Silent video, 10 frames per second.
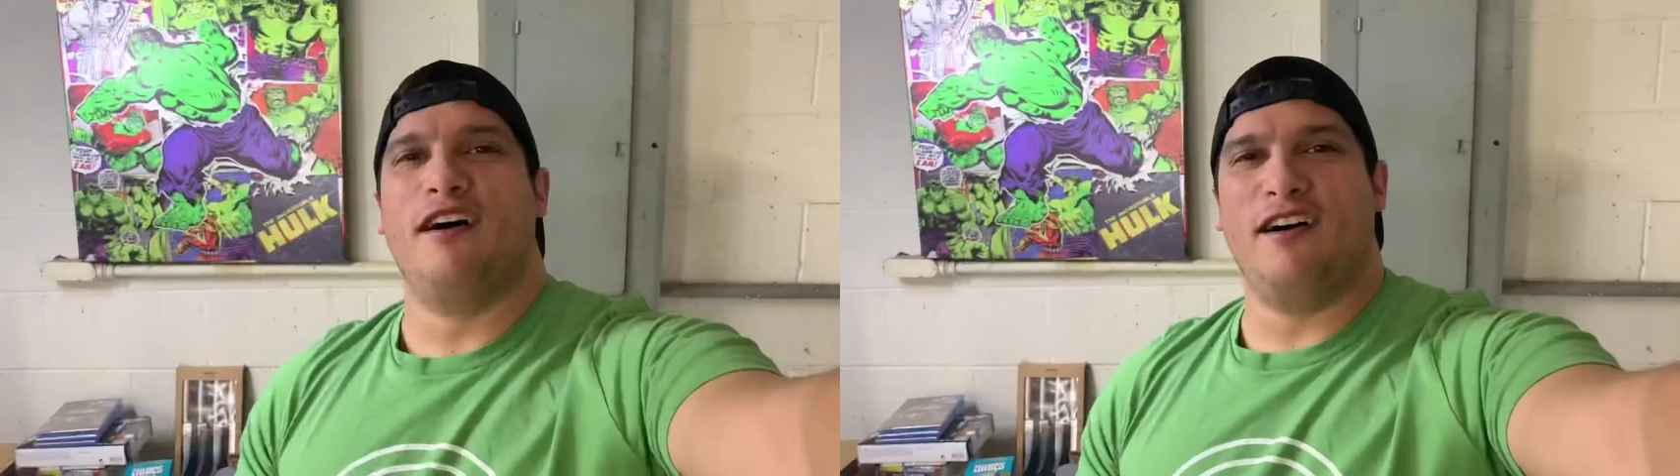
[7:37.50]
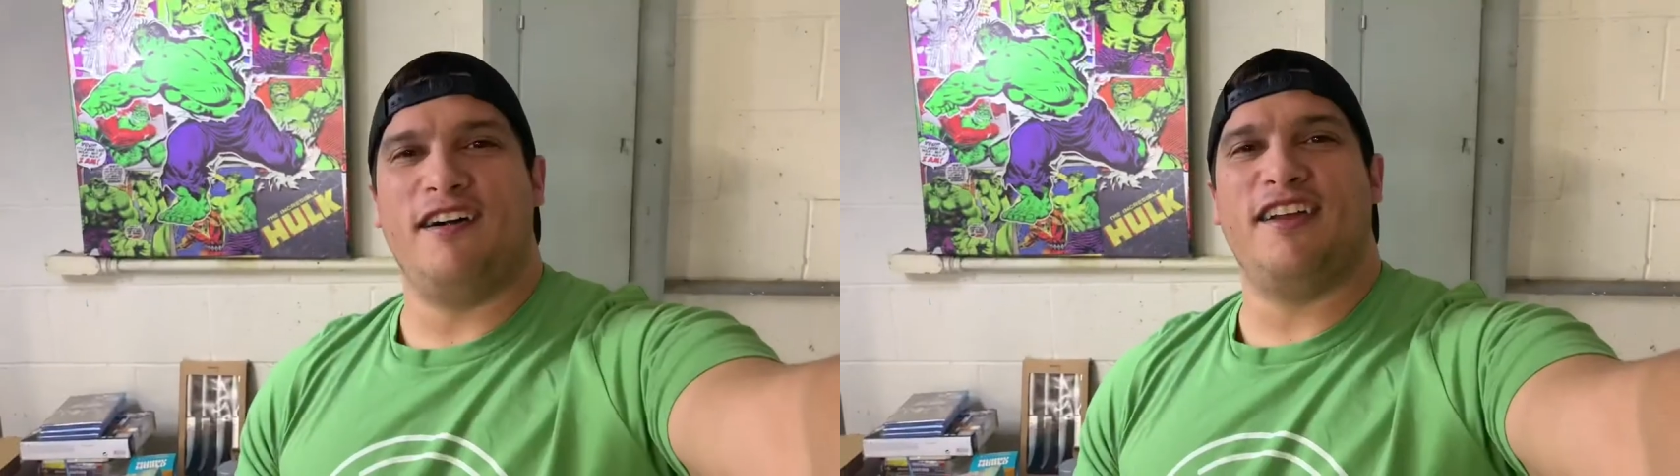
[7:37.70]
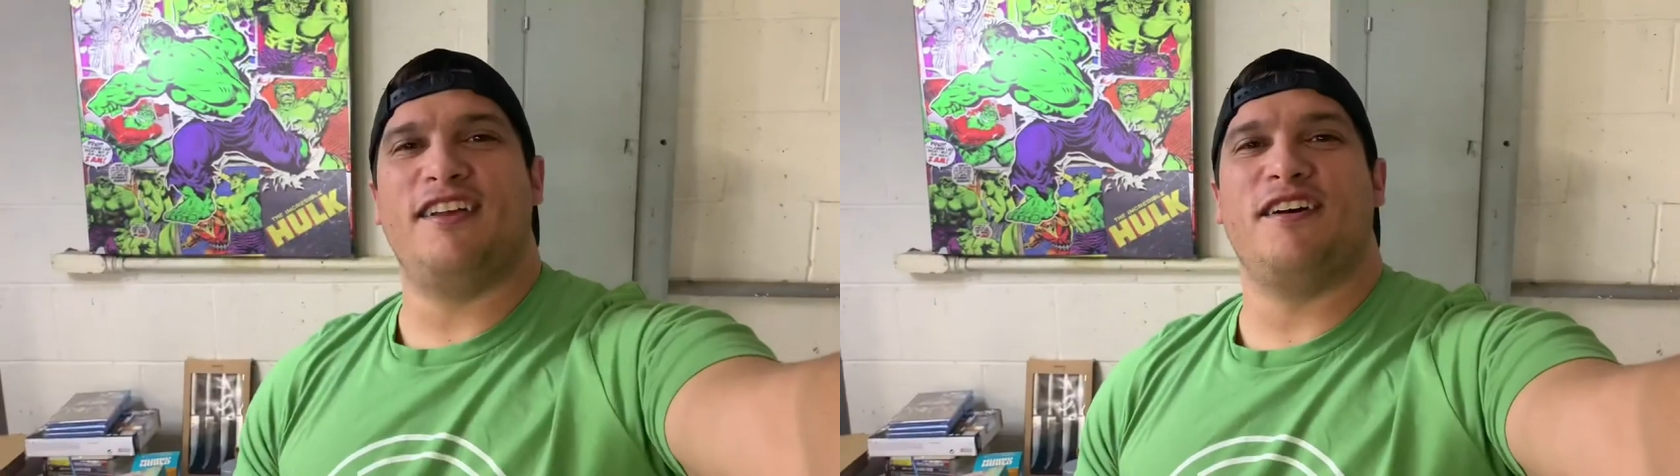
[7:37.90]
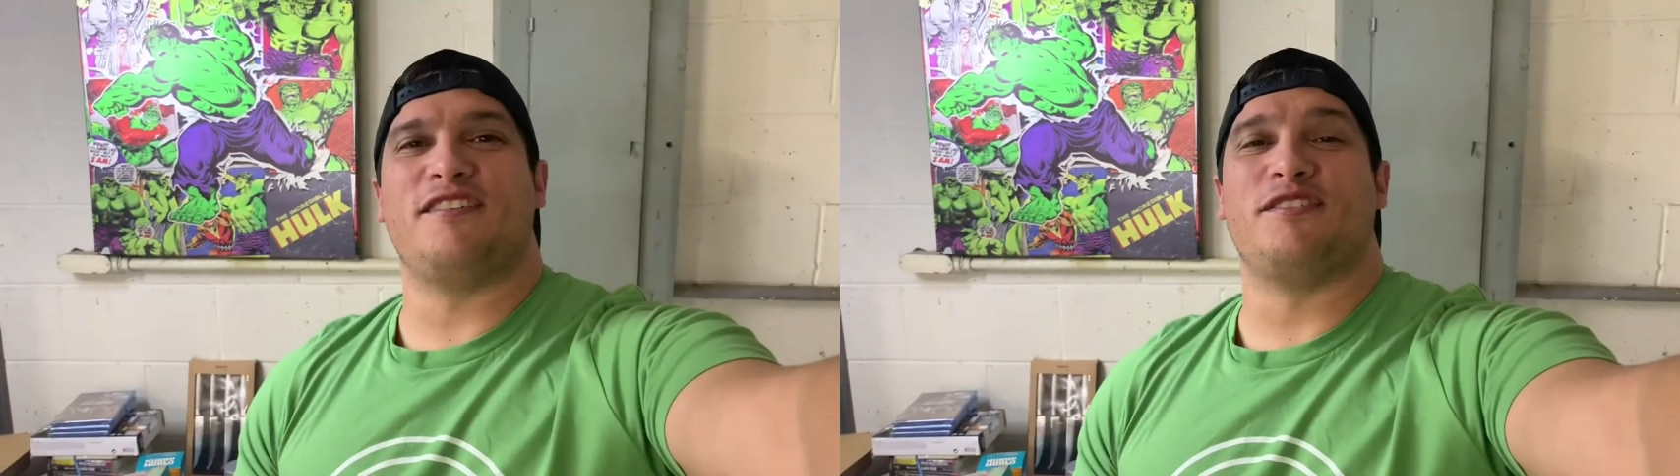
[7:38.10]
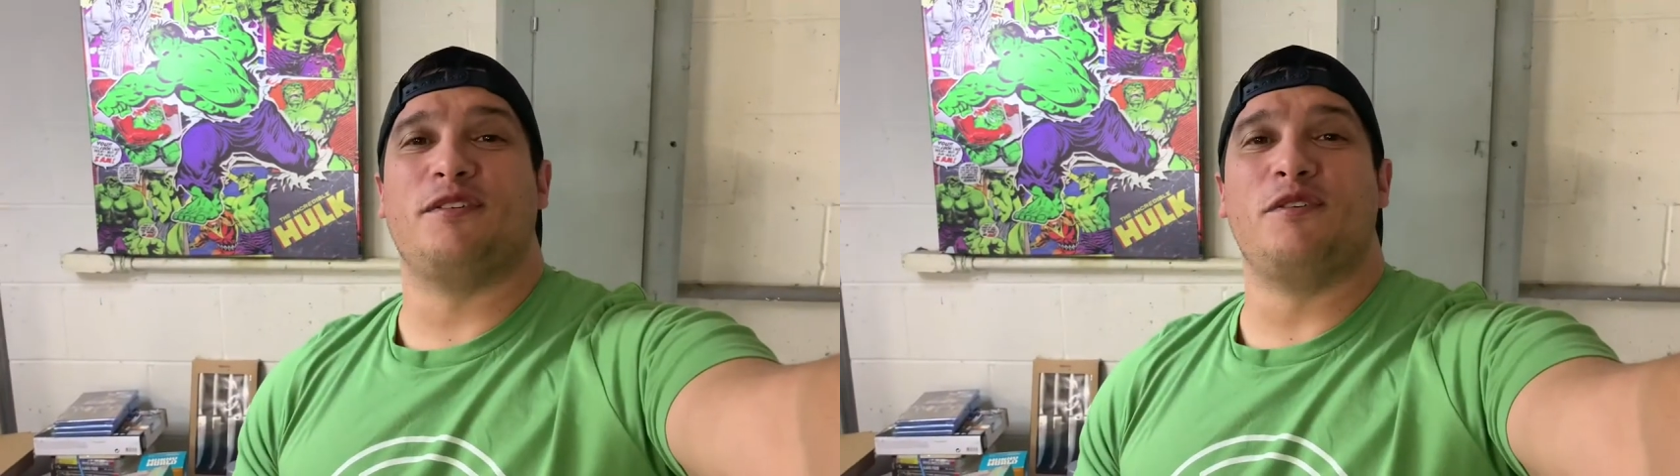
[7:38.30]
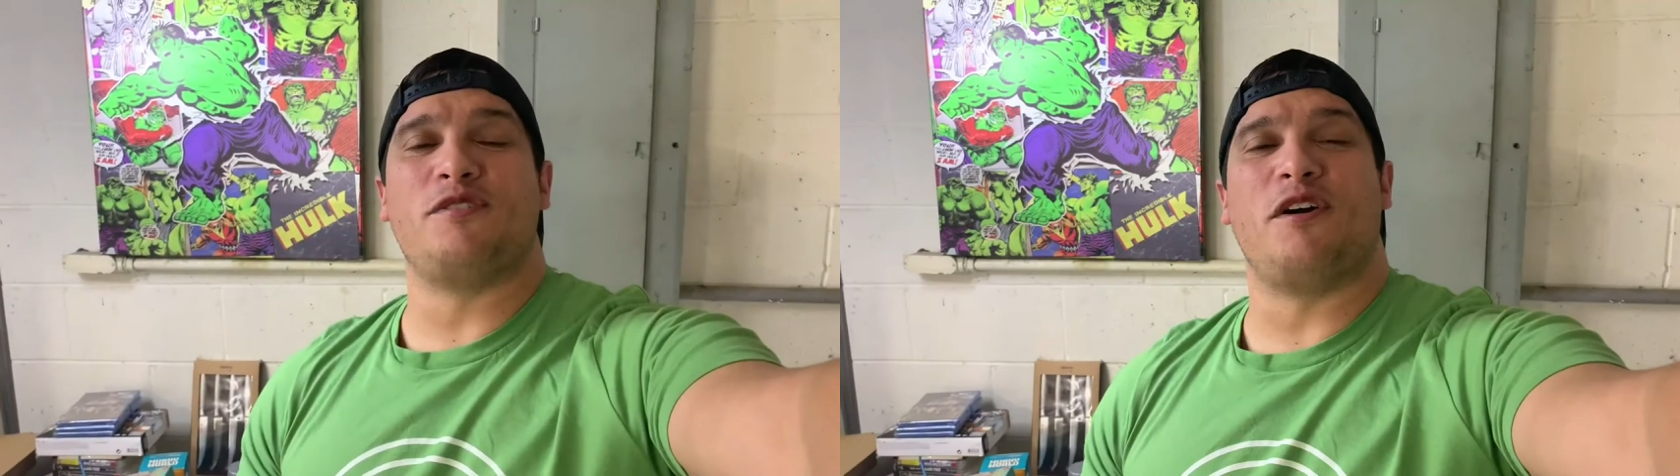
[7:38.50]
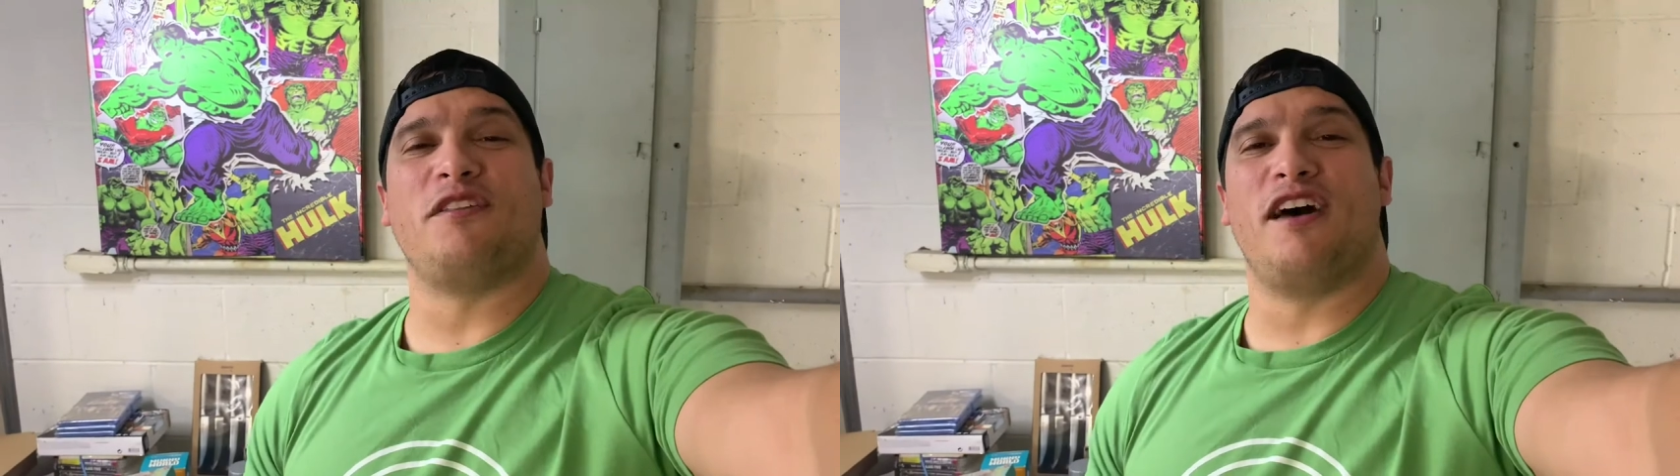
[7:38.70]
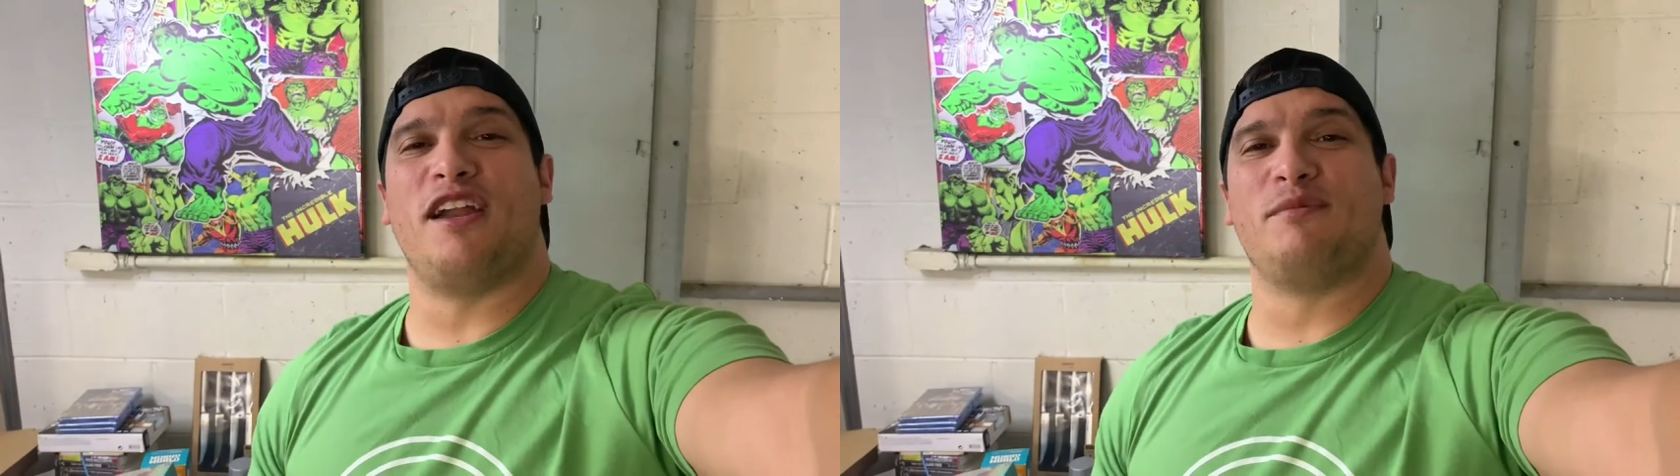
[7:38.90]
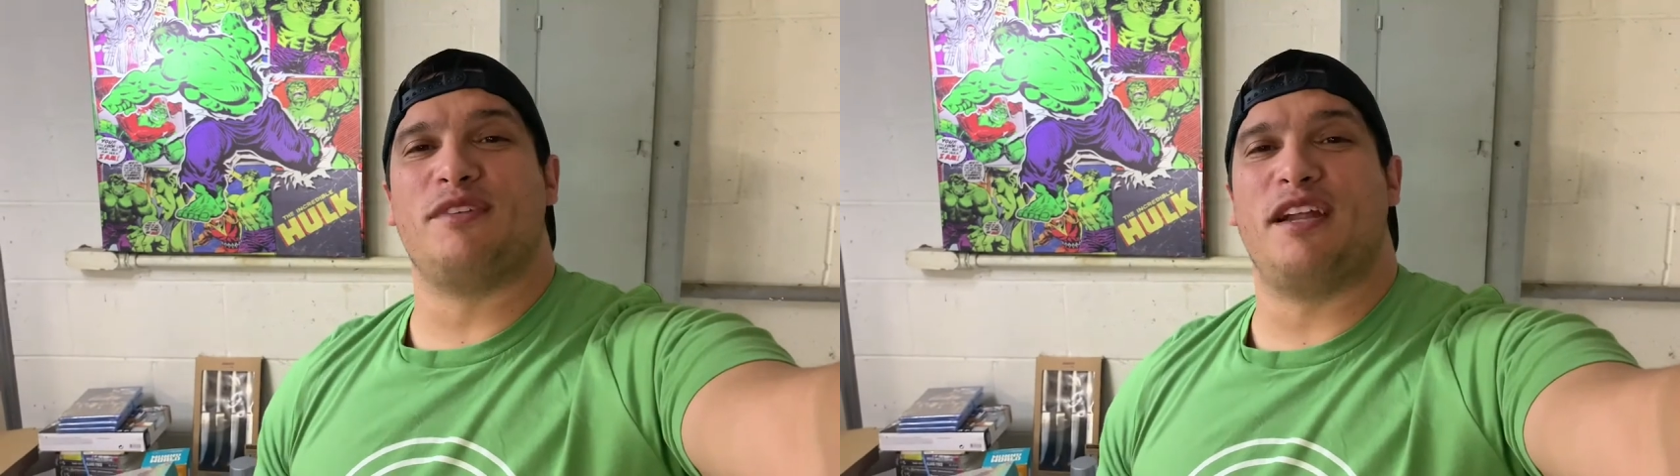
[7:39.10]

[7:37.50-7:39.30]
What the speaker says: All right, y'all, so those are all the items that